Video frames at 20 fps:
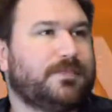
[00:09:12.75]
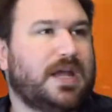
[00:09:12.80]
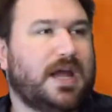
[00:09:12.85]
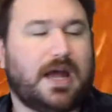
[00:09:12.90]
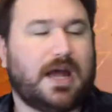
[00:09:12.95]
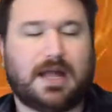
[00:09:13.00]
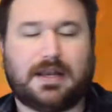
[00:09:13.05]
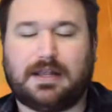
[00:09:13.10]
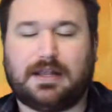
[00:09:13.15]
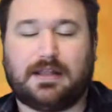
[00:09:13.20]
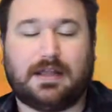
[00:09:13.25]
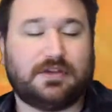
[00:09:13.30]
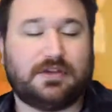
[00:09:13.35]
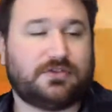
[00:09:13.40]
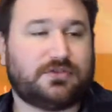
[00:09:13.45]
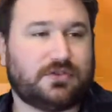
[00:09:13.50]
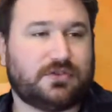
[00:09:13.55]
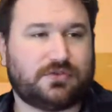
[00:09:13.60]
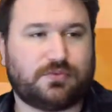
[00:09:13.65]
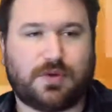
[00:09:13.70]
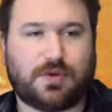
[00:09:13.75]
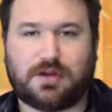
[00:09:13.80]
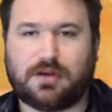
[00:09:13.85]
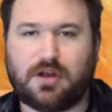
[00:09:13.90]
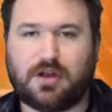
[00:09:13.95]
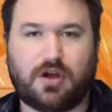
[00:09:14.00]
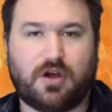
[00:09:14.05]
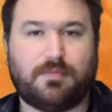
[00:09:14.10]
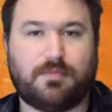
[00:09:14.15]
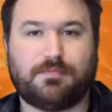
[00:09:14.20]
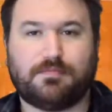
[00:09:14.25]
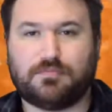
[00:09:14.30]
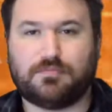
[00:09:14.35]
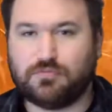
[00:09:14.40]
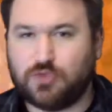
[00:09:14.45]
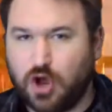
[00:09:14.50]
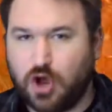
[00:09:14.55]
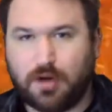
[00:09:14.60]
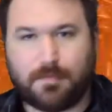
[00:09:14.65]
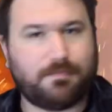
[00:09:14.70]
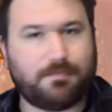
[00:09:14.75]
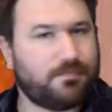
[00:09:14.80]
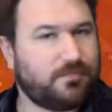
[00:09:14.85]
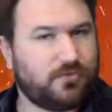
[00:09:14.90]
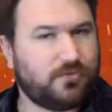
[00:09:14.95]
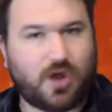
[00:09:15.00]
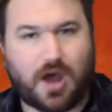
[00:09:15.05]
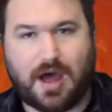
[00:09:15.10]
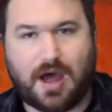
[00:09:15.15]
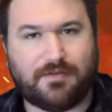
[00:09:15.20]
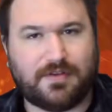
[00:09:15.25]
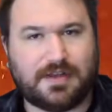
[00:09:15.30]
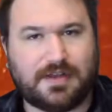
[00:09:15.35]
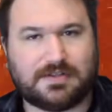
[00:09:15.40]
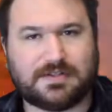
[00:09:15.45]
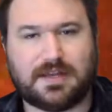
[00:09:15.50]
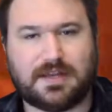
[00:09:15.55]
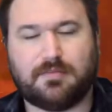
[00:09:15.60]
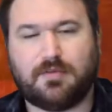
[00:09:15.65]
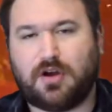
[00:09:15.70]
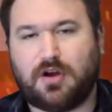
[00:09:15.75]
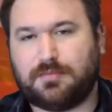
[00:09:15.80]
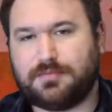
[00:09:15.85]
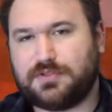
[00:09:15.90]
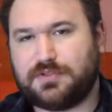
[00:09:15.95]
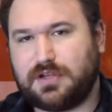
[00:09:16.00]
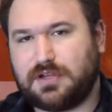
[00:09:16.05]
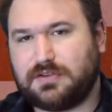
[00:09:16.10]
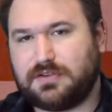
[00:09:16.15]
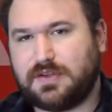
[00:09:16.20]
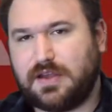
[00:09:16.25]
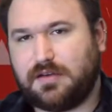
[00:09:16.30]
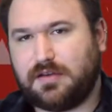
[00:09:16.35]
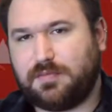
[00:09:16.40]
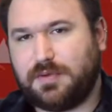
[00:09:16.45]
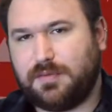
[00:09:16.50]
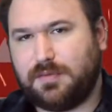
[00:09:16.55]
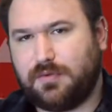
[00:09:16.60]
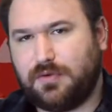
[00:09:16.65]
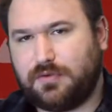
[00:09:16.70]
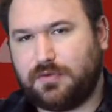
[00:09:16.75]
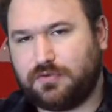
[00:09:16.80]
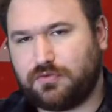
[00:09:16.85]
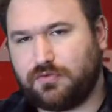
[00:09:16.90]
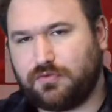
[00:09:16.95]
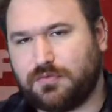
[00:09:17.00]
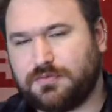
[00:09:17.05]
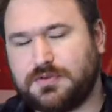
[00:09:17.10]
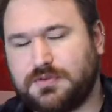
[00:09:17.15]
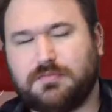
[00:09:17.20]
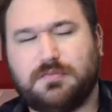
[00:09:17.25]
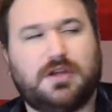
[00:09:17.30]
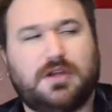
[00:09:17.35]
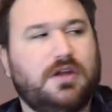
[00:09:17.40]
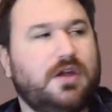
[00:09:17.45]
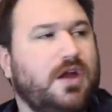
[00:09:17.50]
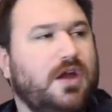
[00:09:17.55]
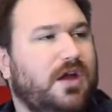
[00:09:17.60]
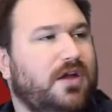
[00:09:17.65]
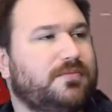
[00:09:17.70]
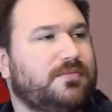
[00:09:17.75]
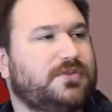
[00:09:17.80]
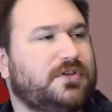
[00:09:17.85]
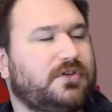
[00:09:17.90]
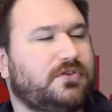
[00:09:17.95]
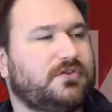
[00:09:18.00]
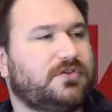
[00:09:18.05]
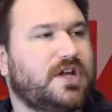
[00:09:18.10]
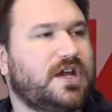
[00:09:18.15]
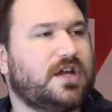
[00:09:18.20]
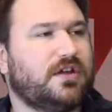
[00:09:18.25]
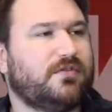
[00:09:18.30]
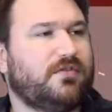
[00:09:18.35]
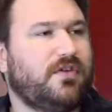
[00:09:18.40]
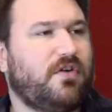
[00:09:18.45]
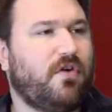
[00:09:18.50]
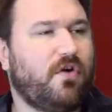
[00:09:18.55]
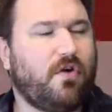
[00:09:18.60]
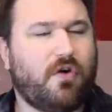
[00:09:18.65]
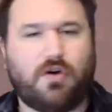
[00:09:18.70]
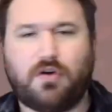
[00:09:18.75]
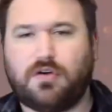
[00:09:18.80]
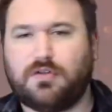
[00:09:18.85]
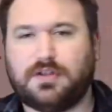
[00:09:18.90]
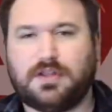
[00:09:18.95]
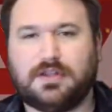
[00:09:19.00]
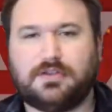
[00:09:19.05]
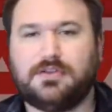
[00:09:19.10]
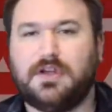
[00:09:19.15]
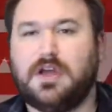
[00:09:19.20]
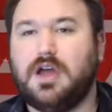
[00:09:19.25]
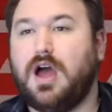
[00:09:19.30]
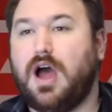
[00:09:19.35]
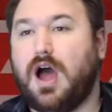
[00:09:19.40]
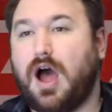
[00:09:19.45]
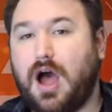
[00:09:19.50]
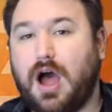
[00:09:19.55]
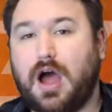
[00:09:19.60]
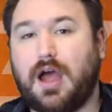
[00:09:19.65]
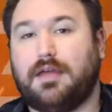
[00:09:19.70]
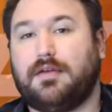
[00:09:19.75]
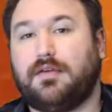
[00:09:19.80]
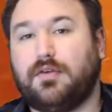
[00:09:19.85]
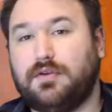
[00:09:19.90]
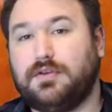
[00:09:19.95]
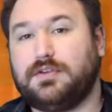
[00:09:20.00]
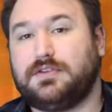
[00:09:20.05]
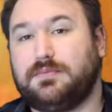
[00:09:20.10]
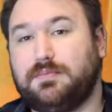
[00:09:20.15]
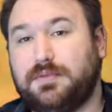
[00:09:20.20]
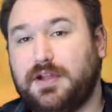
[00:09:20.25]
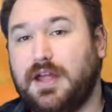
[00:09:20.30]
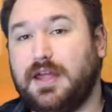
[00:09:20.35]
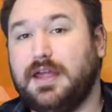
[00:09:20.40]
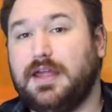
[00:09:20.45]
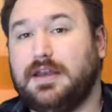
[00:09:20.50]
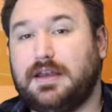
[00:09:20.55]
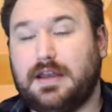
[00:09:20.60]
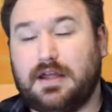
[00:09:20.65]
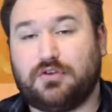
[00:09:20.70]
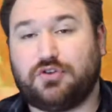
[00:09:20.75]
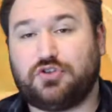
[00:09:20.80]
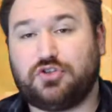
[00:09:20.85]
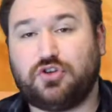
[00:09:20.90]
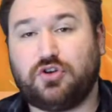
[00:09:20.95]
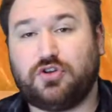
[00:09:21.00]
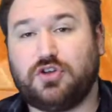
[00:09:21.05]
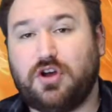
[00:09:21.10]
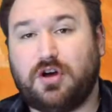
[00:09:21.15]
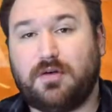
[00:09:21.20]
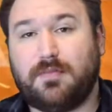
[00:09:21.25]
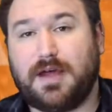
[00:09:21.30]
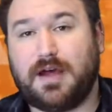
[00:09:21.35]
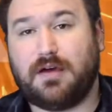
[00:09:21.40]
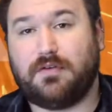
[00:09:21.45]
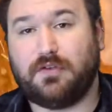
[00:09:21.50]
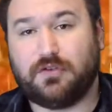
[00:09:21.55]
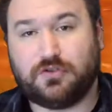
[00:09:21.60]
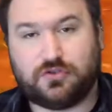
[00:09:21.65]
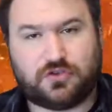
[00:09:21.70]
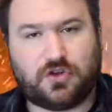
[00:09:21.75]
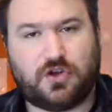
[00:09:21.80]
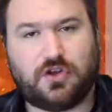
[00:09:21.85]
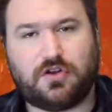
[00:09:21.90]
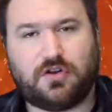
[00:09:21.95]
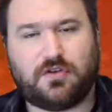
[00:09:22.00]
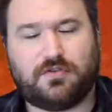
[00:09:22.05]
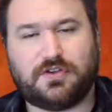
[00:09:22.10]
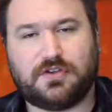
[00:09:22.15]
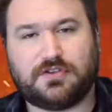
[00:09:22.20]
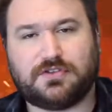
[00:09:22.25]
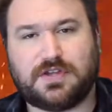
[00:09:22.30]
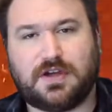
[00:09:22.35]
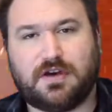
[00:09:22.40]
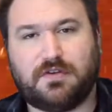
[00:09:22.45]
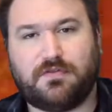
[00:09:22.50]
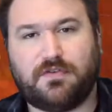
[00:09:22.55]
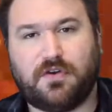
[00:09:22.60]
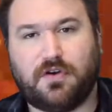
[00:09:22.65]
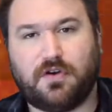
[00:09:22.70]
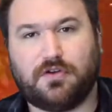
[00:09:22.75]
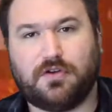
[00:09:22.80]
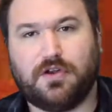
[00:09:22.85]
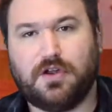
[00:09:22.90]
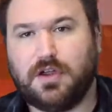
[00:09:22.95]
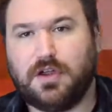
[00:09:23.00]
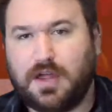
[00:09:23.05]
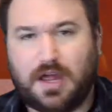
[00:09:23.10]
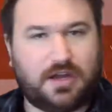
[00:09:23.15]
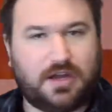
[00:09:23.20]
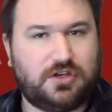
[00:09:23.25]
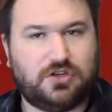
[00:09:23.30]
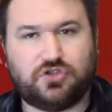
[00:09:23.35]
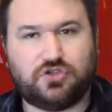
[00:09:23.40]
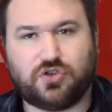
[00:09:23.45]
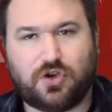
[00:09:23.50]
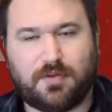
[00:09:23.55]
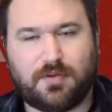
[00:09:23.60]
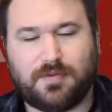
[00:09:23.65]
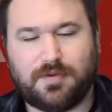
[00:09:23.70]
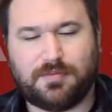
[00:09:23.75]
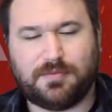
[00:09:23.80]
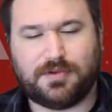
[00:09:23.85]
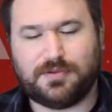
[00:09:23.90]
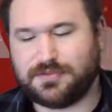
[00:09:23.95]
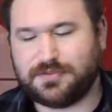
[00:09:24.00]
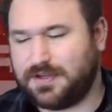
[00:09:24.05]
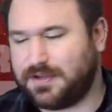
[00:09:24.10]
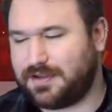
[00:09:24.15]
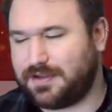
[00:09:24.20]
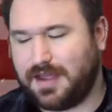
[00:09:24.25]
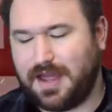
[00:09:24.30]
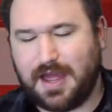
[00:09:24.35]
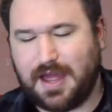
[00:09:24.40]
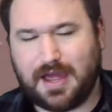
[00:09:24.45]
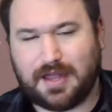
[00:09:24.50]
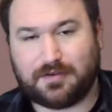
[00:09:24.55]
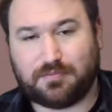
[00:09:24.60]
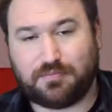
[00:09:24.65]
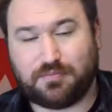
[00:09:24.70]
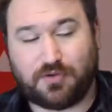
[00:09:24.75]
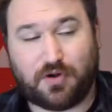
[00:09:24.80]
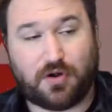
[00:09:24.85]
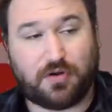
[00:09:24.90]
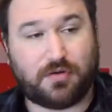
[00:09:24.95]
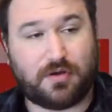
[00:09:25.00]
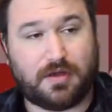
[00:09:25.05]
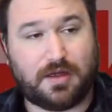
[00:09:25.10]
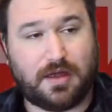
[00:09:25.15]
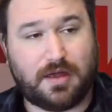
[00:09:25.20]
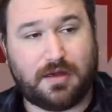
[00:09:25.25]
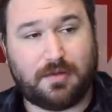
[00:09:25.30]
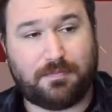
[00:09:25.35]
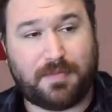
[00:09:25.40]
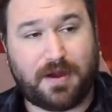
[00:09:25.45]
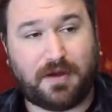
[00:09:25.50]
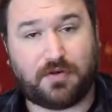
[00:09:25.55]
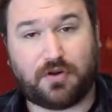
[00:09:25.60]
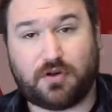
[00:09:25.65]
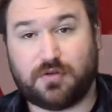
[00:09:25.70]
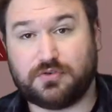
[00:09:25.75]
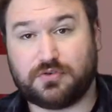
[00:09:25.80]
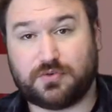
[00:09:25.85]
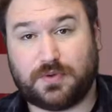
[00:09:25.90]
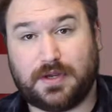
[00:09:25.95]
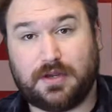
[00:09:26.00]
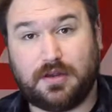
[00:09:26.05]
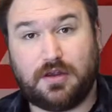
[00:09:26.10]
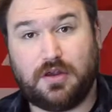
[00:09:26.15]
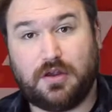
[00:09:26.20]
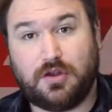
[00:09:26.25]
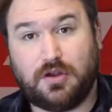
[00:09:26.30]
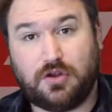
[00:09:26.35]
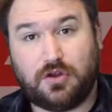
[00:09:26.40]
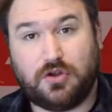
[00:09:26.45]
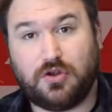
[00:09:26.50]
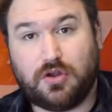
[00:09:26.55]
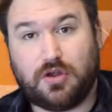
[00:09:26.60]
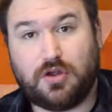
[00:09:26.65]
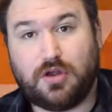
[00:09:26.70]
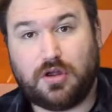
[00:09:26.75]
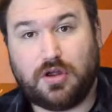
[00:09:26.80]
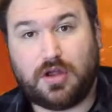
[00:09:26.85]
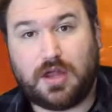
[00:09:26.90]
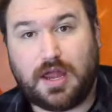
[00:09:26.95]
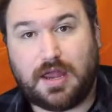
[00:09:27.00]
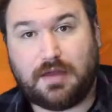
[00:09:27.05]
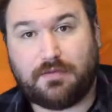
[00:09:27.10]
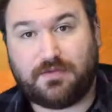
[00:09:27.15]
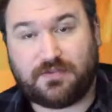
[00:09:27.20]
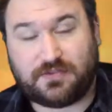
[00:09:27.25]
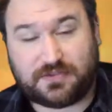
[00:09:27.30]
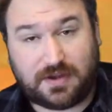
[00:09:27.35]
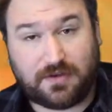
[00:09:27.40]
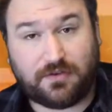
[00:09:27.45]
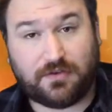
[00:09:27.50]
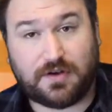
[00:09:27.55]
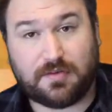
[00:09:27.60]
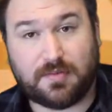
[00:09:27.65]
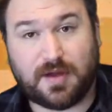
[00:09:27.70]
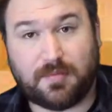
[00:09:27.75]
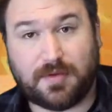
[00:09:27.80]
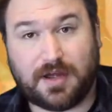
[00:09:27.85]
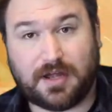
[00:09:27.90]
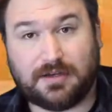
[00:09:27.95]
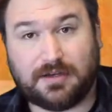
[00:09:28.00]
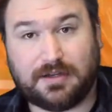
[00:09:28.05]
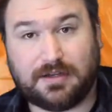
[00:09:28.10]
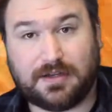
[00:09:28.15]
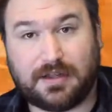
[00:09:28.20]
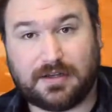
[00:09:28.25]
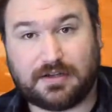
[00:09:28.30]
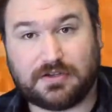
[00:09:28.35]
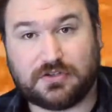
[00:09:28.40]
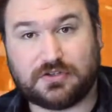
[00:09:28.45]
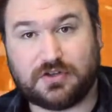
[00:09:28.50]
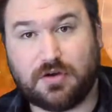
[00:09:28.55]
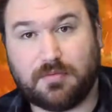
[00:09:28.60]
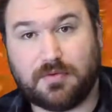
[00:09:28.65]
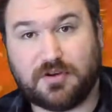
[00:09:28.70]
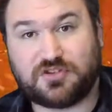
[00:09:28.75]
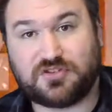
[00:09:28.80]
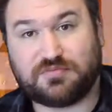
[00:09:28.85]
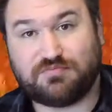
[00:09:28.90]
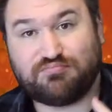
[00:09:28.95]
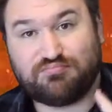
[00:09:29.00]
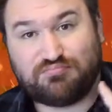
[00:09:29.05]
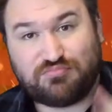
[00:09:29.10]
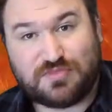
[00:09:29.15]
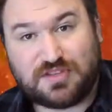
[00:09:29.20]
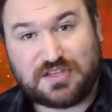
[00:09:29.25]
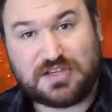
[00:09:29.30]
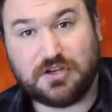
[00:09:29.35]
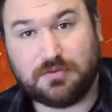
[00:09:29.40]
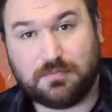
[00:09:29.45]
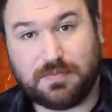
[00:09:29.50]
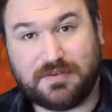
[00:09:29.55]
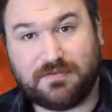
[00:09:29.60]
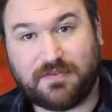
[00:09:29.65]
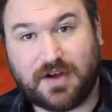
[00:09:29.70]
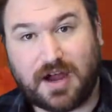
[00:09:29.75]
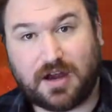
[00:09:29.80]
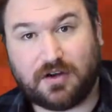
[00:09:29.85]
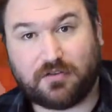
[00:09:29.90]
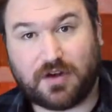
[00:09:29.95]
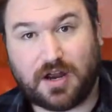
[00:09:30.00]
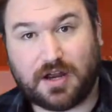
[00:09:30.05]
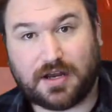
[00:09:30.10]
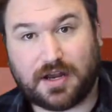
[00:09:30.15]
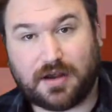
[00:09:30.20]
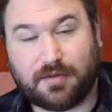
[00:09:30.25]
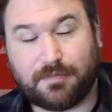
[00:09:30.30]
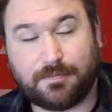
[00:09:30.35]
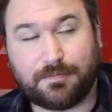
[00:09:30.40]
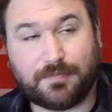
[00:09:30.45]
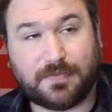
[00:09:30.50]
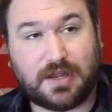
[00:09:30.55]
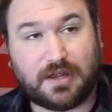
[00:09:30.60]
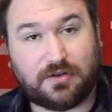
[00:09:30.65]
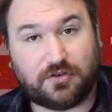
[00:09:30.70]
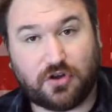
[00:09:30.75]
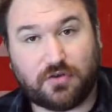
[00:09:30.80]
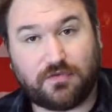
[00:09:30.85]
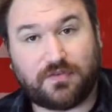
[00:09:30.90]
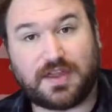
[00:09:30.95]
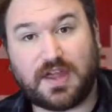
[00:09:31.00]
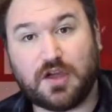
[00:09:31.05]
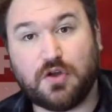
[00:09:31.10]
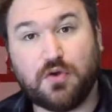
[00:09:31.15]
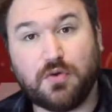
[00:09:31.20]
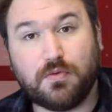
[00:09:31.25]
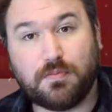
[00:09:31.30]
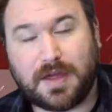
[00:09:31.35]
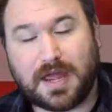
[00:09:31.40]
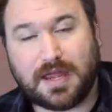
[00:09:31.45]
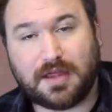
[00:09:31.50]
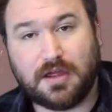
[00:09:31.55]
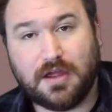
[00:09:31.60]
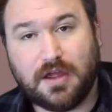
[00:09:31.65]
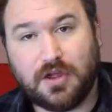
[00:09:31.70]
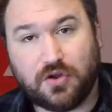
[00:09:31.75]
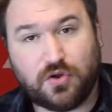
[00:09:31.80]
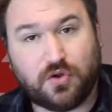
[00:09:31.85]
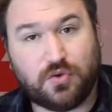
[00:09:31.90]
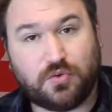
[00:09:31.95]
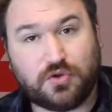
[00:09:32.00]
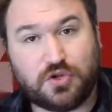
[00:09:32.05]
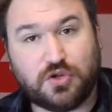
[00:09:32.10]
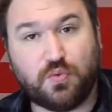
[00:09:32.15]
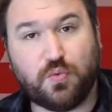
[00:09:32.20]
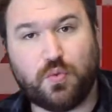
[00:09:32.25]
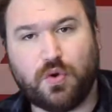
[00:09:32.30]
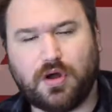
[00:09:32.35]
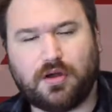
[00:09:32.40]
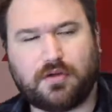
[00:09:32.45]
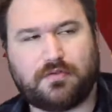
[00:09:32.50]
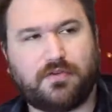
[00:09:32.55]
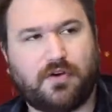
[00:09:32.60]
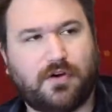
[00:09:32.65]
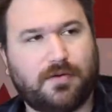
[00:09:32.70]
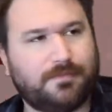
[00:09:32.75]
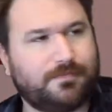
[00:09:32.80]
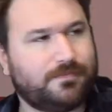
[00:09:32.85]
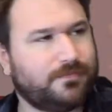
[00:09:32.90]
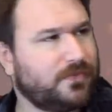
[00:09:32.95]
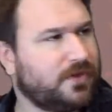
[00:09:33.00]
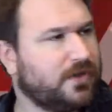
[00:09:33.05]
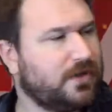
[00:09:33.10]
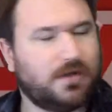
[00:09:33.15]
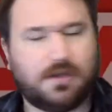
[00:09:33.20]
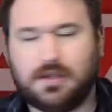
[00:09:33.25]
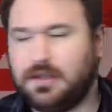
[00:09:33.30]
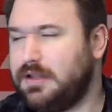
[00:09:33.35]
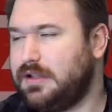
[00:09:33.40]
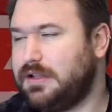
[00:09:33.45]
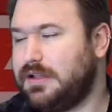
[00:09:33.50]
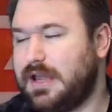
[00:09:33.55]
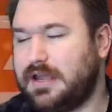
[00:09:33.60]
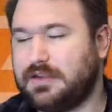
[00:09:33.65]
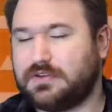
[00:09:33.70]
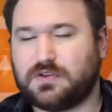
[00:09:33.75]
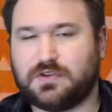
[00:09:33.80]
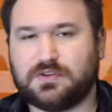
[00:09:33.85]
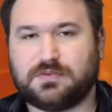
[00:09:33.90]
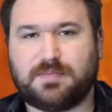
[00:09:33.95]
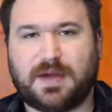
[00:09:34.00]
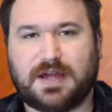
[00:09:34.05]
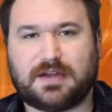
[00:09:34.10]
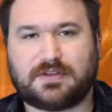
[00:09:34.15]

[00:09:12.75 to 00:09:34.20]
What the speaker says: And Elias just went, no, not having this anymore. I'm sick and tired of people interrupting me. I'm sick and tired of all this. I'm going to play. Now shut your mouth, turn off your cell phone, and enjoy my music. And Baron Corbin just went, if Stephanie McMahon didn't like you so much, you'd be fired right now. And don't forget who you work for. Elias comes